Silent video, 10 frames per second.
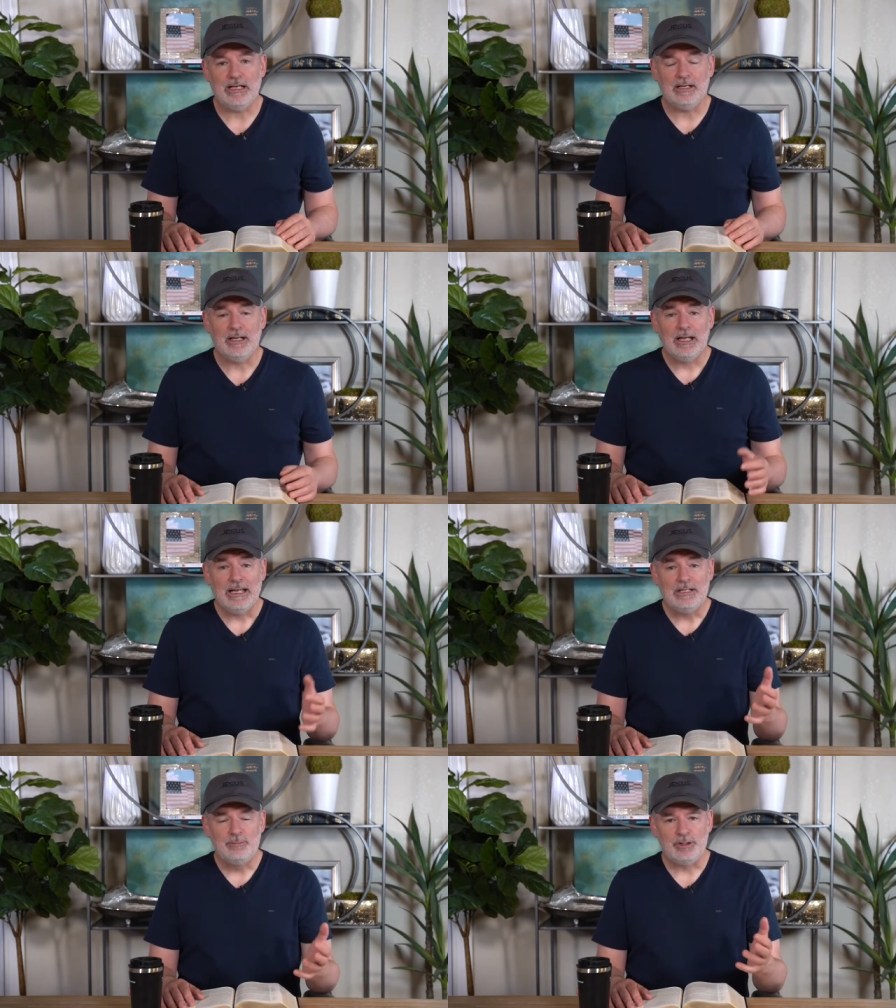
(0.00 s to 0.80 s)
And
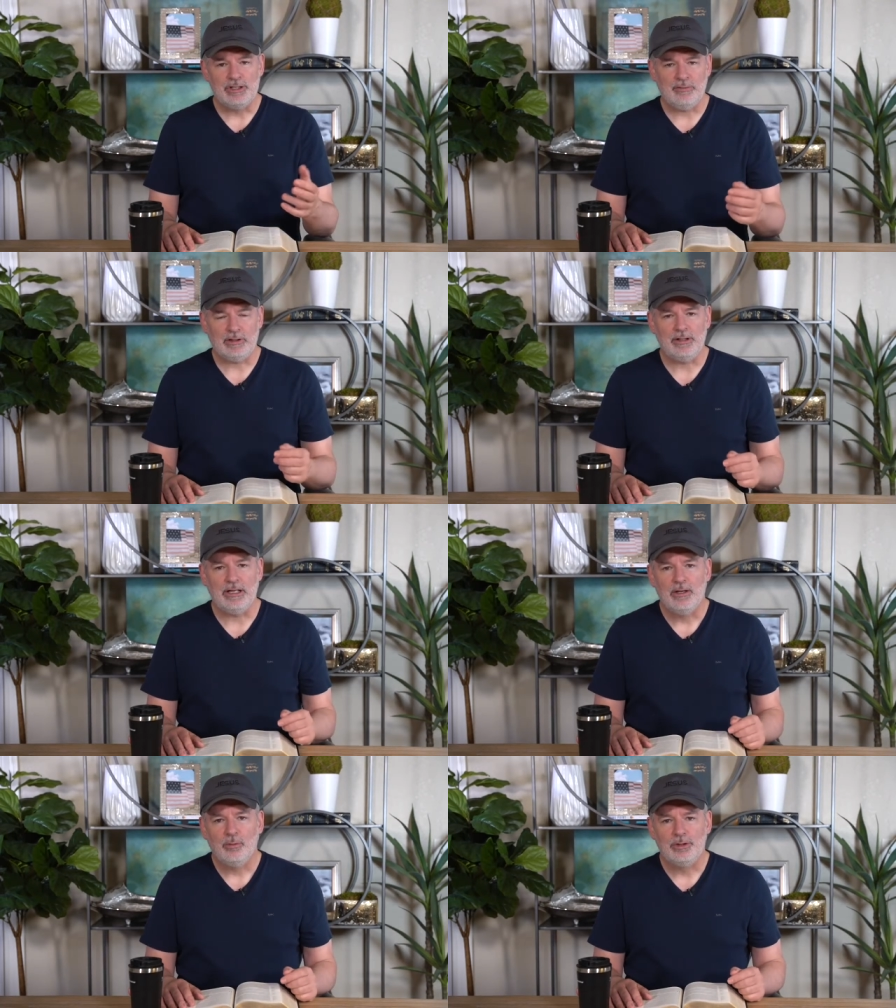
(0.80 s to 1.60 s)
he
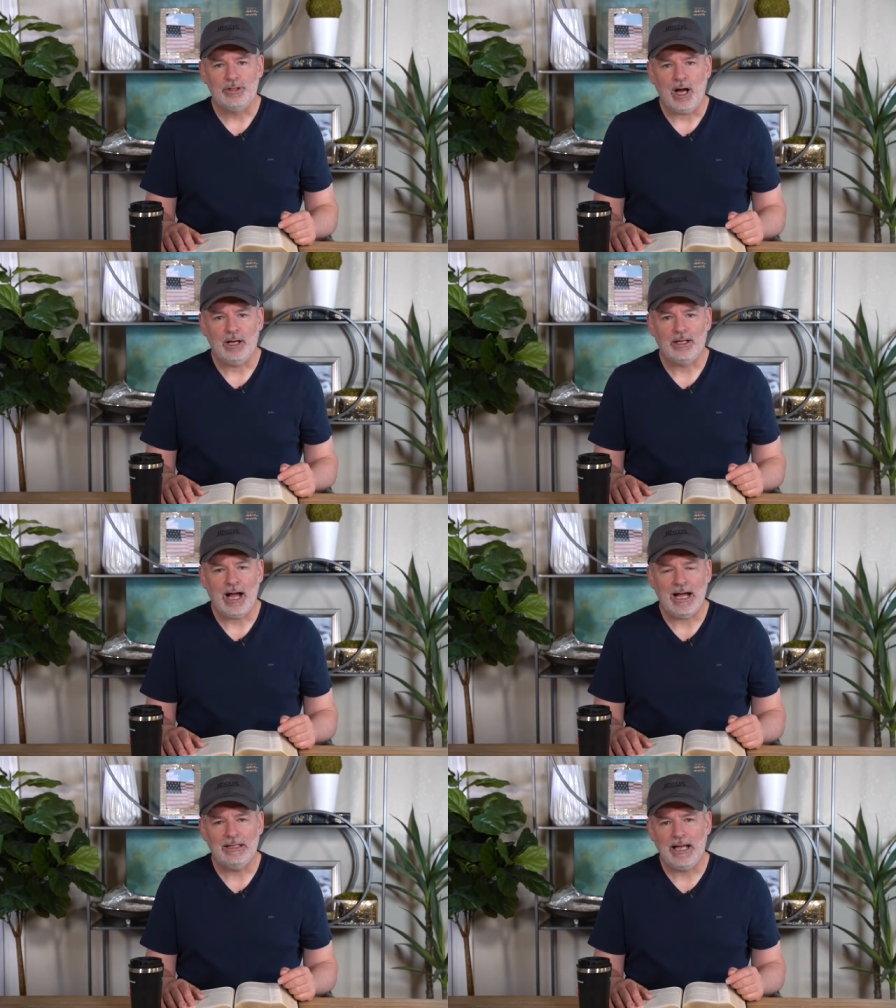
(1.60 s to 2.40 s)
specifically was
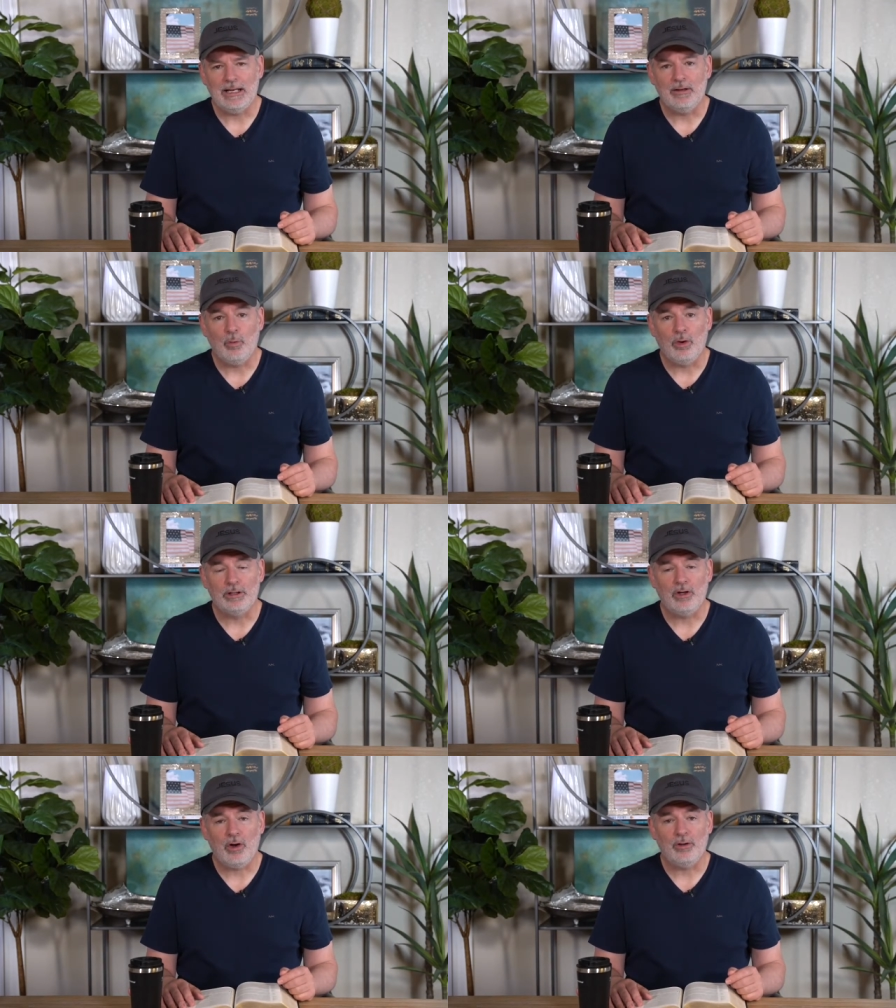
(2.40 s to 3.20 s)
highlighting one
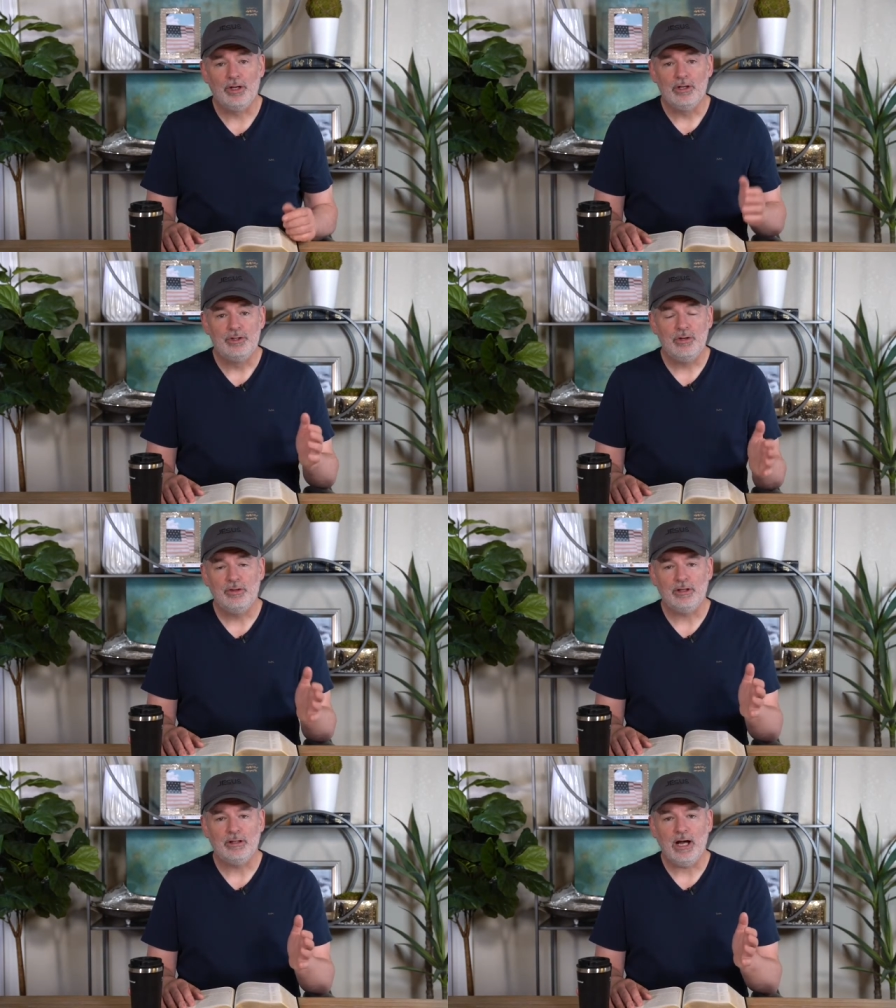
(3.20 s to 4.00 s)
called To
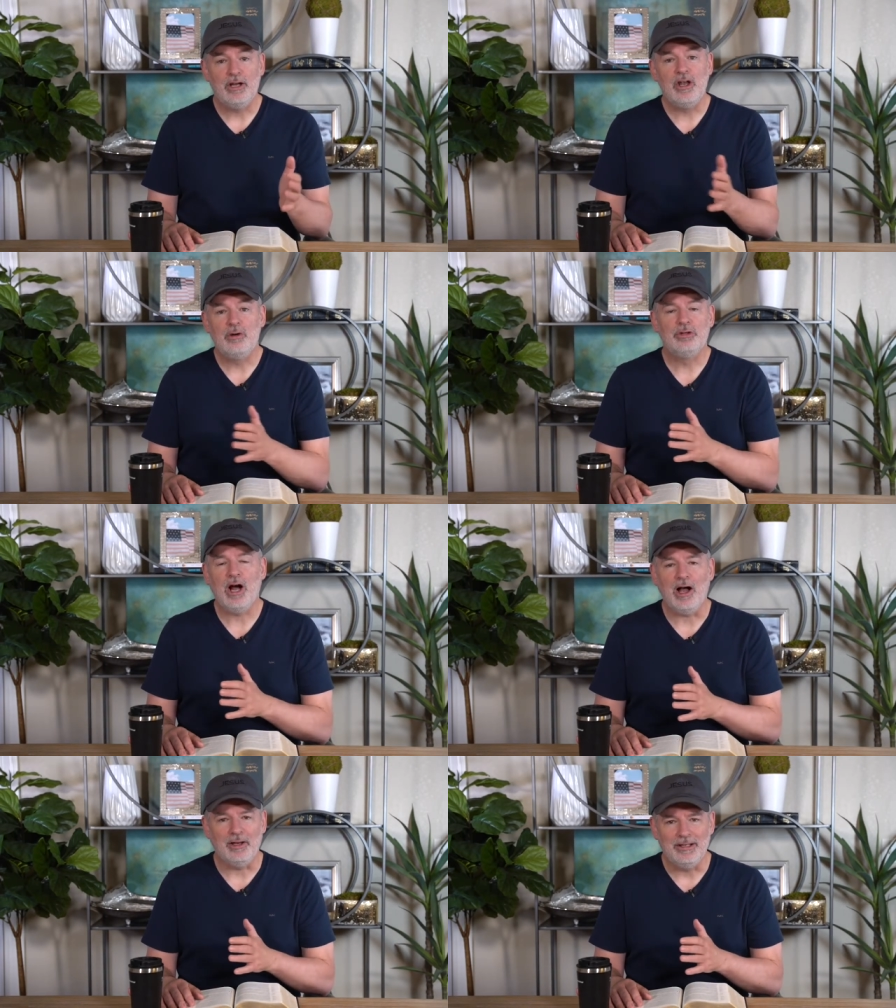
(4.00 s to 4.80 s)
the Unknown God.